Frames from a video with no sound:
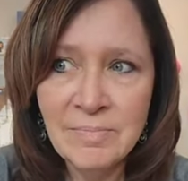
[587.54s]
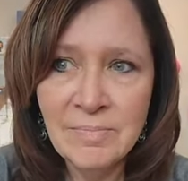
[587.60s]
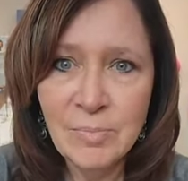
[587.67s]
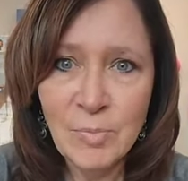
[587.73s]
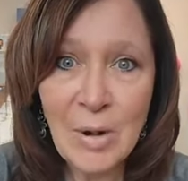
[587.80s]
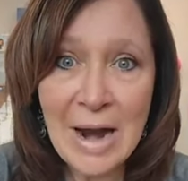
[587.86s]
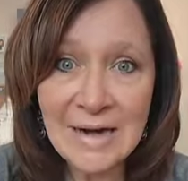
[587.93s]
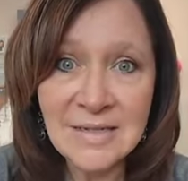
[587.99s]

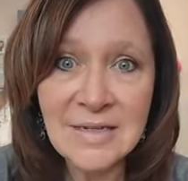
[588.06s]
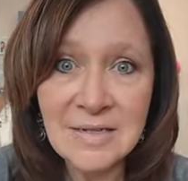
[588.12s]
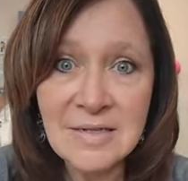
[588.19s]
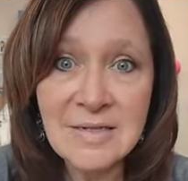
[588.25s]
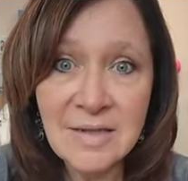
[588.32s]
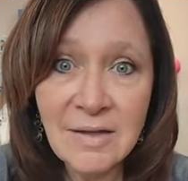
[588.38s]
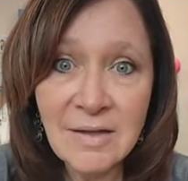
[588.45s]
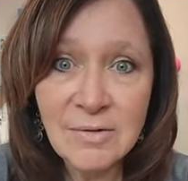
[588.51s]
practice
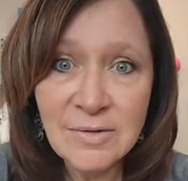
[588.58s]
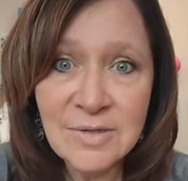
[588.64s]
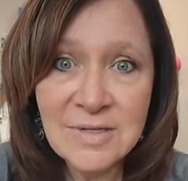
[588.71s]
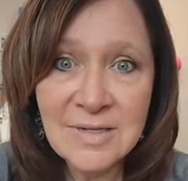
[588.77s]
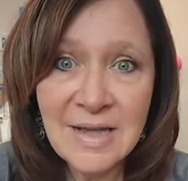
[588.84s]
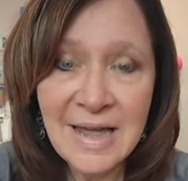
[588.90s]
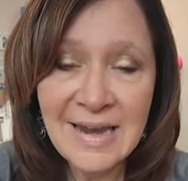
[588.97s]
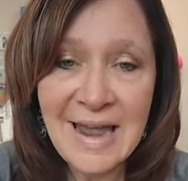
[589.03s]
skills
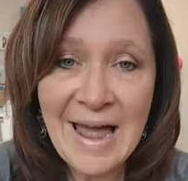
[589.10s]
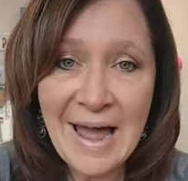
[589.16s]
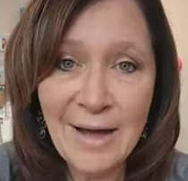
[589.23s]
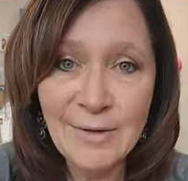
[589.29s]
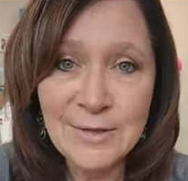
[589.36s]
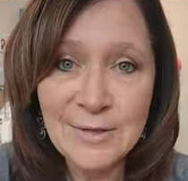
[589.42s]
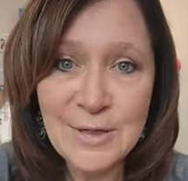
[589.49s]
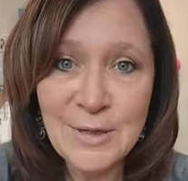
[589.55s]
and
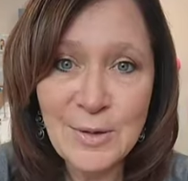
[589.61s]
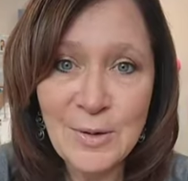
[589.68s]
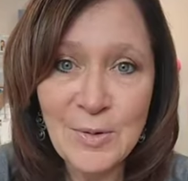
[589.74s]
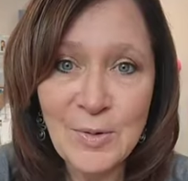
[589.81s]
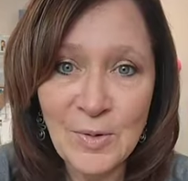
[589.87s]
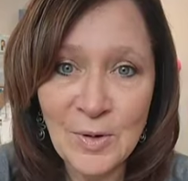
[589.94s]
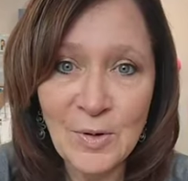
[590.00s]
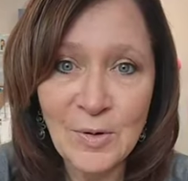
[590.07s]
how
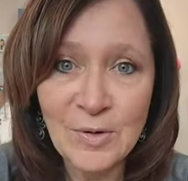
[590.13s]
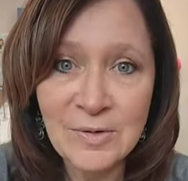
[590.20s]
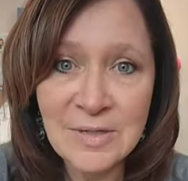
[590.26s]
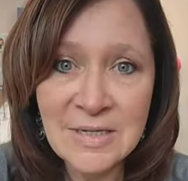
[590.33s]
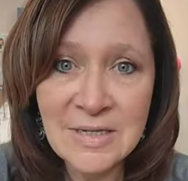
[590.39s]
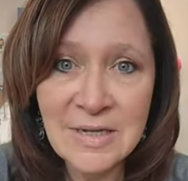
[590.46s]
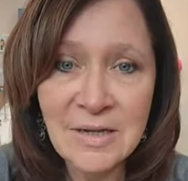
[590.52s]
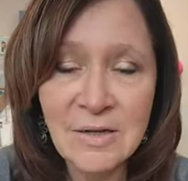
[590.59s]
to learn
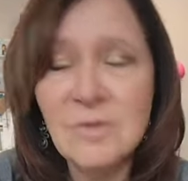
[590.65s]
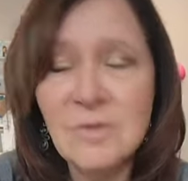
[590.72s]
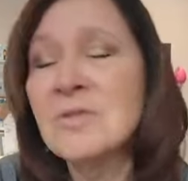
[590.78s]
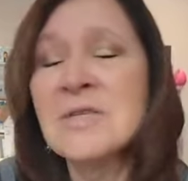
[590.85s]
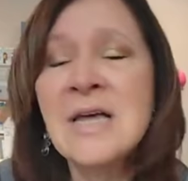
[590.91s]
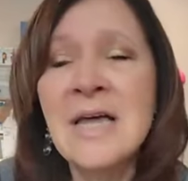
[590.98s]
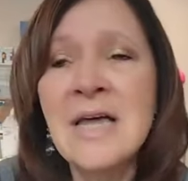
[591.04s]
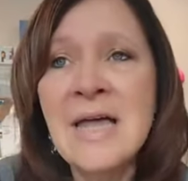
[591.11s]
skills.